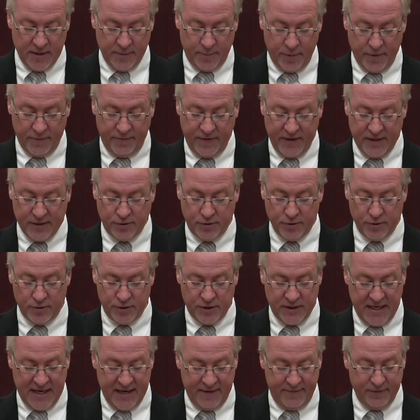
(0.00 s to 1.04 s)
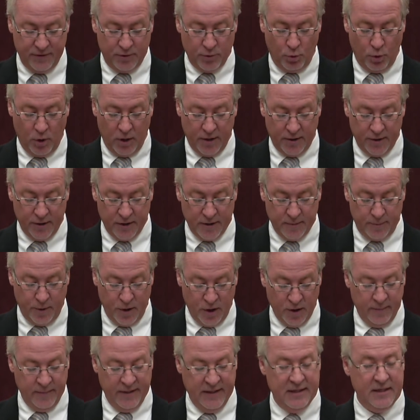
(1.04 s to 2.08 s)
professional staff at the water
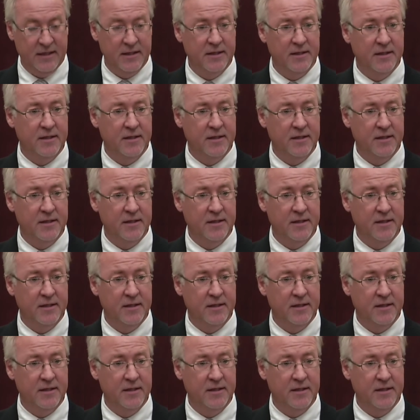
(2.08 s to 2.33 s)
department,